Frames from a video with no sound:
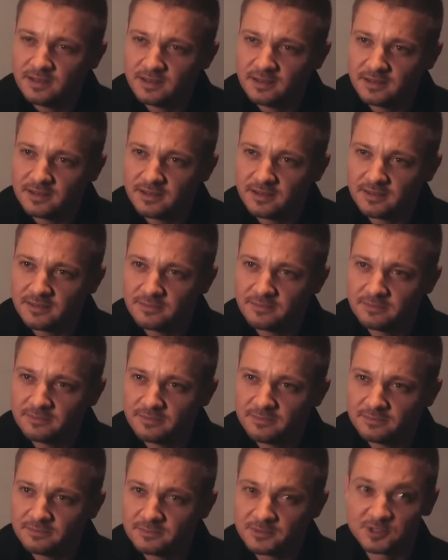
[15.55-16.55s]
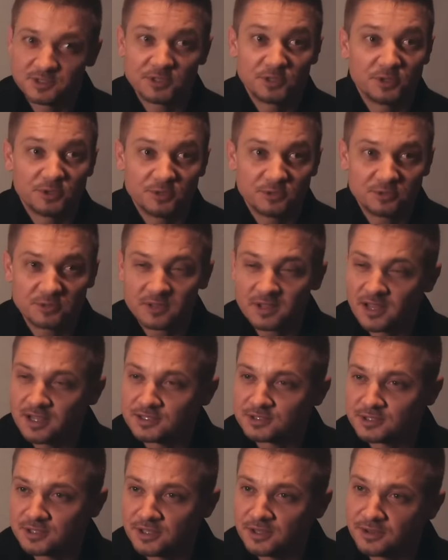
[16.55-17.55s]
and um, still
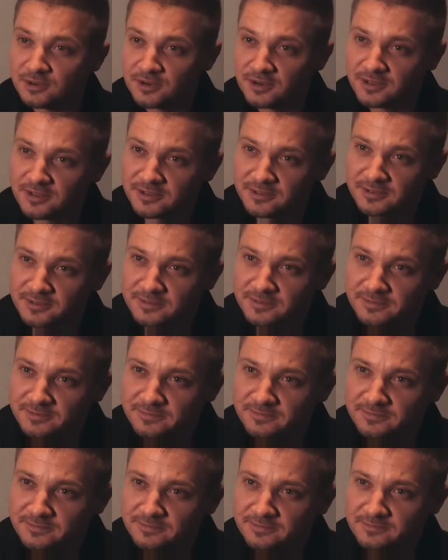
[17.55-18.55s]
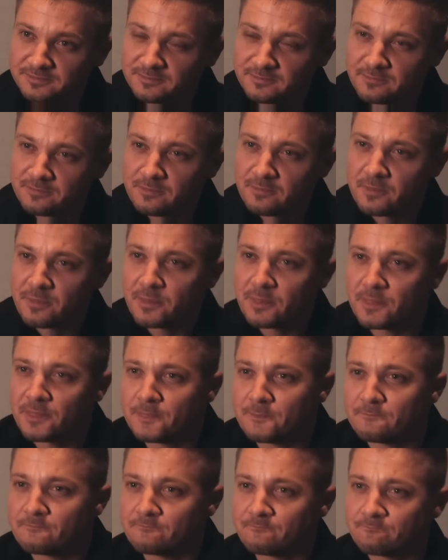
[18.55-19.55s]
constantly learning. So do you still
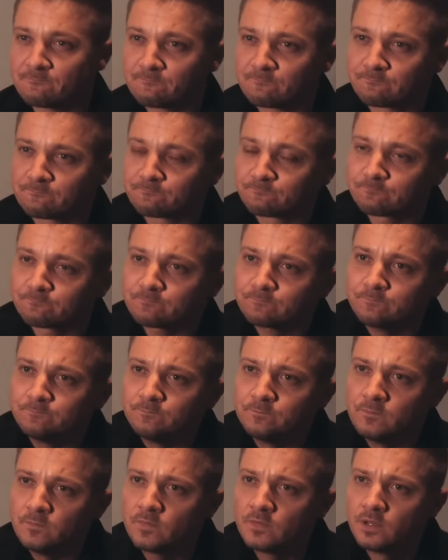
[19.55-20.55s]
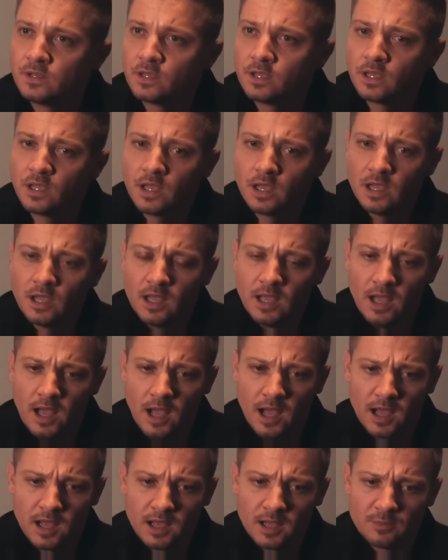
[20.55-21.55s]
train and take classes and do all that stuff,
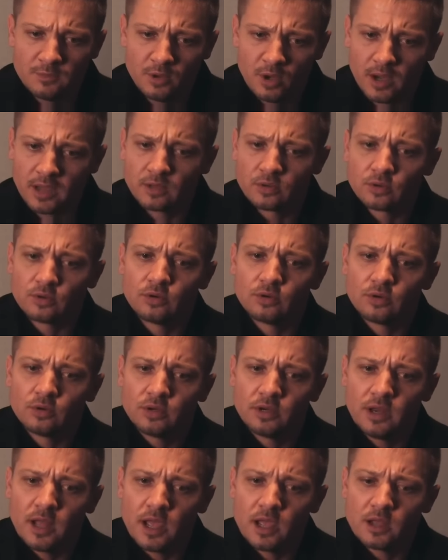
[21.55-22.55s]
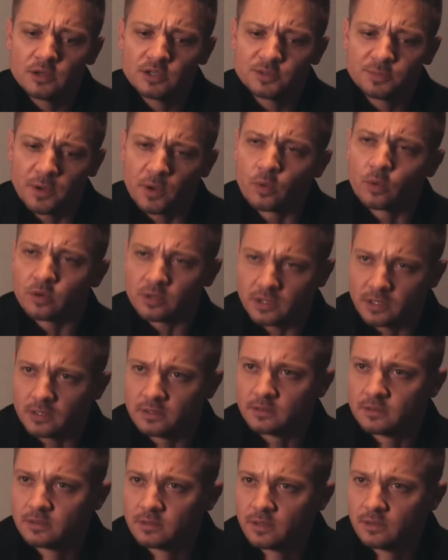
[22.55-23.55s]
or? Um, no, I learn now just by working.
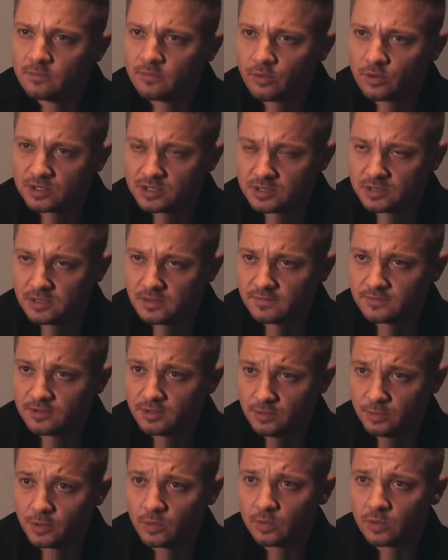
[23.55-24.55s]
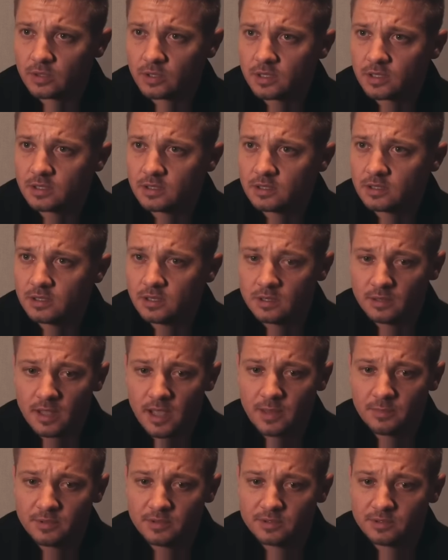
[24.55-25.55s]
I'm mm-hmm. fortunate mm-hmm. enough to be working and
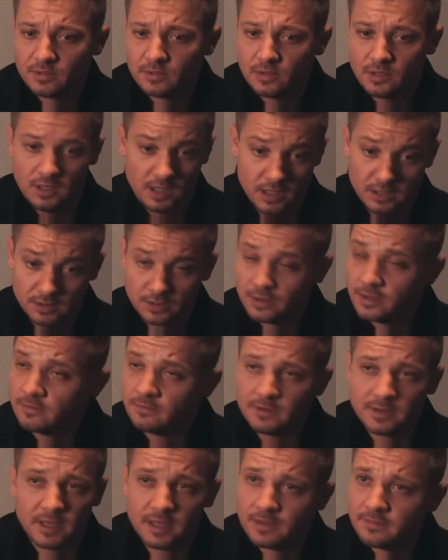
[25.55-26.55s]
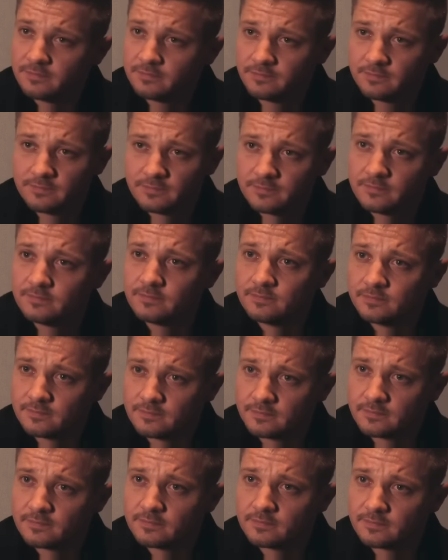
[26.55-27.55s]
happy to, and I learn every day.
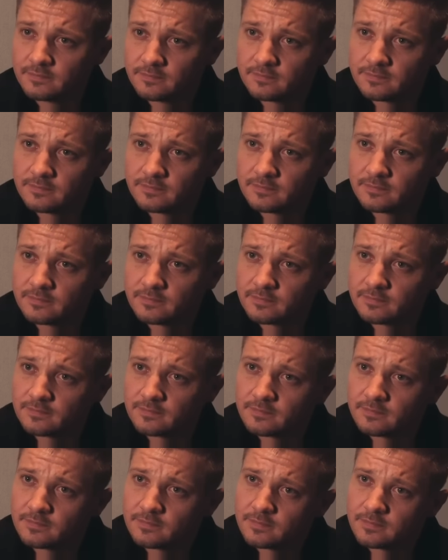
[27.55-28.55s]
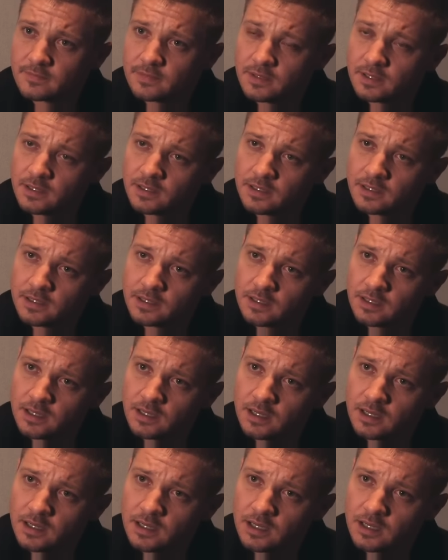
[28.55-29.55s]
So what kind of things do you learn? I mean, what on a
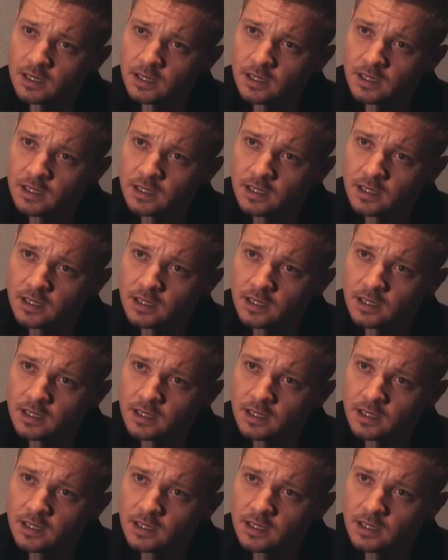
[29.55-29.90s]
given day?